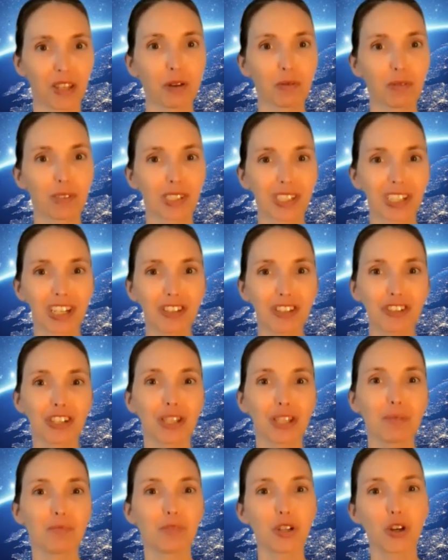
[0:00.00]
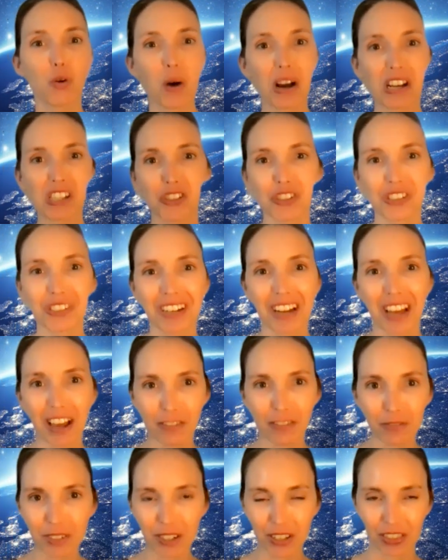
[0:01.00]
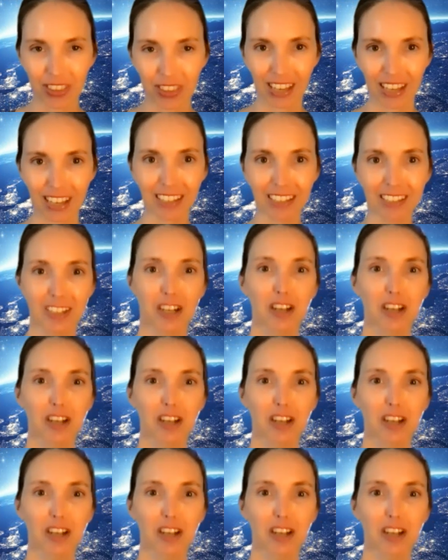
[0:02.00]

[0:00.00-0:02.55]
He was teaching them to question everything.